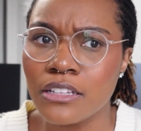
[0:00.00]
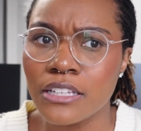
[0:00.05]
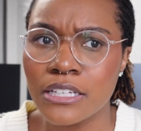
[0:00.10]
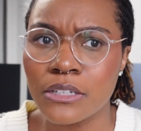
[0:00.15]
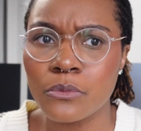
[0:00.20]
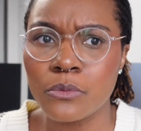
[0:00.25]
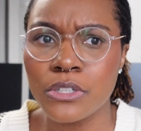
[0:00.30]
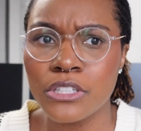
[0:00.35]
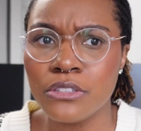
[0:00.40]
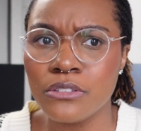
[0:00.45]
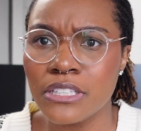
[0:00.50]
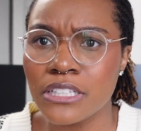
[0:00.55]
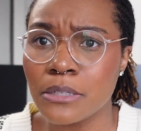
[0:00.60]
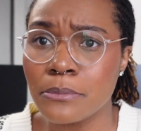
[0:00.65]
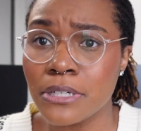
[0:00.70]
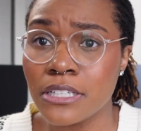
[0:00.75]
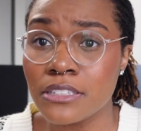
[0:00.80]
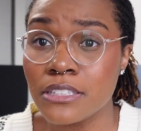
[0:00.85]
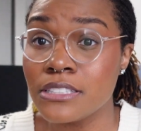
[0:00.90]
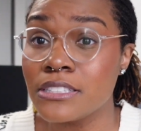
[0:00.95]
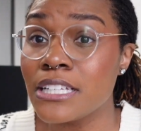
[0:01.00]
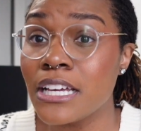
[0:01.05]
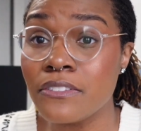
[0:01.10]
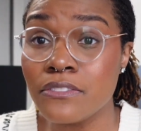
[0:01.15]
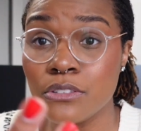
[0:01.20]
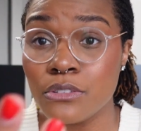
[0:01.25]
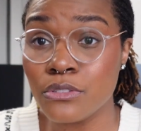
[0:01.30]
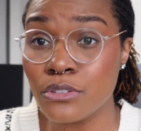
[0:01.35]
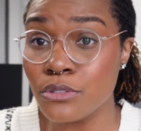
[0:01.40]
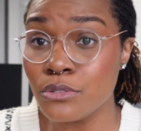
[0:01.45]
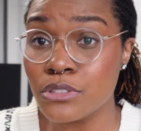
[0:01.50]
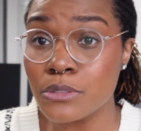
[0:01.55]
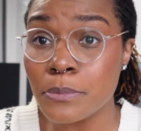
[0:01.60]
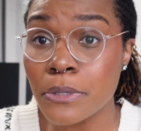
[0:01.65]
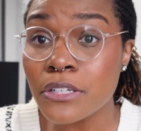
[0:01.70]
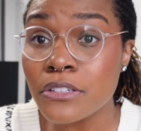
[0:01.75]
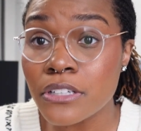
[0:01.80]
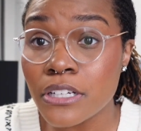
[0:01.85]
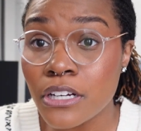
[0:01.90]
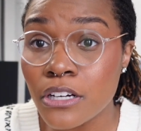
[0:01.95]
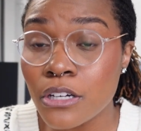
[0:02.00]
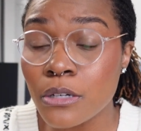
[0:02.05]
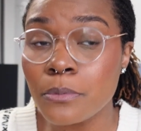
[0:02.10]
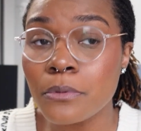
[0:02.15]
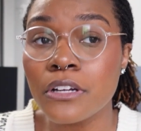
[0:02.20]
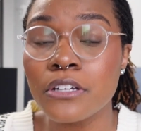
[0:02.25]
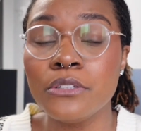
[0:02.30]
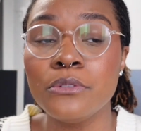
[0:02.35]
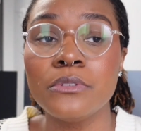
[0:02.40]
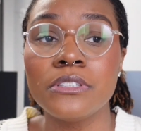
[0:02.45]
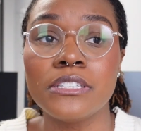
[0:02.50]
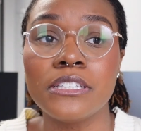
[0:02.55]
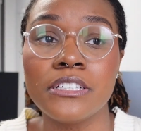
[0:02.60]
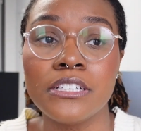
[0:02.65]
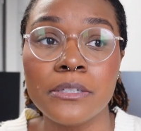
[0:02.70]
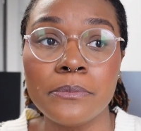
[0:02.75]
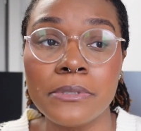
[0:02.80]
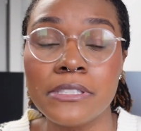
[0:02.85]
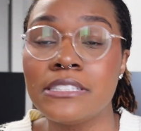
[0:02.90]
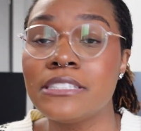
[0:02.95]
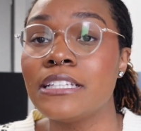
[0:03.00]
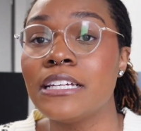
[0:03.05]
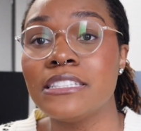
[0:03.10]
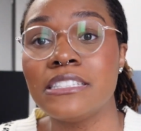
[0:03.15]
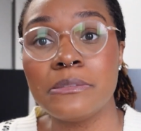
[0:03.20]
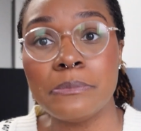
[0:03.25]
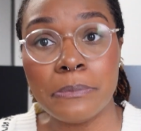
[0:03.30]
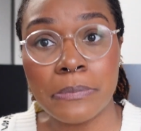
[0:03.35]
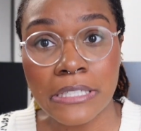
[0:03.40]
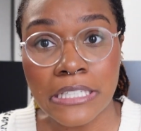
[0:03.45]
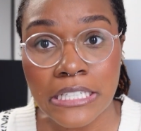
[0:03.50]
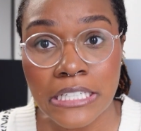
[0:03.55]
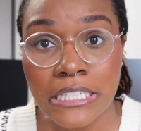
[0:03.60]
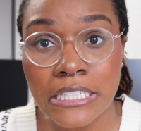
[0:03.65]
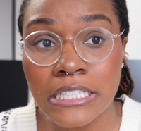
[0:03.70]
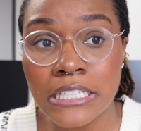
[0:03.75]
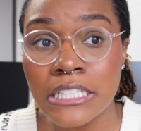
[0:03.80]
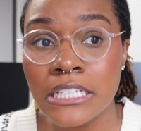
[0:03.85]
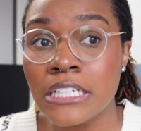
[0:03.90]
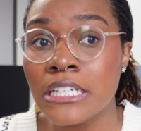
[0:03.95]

Like, what do you think about this? Have you used BetterHelp? Are you a therapist that's been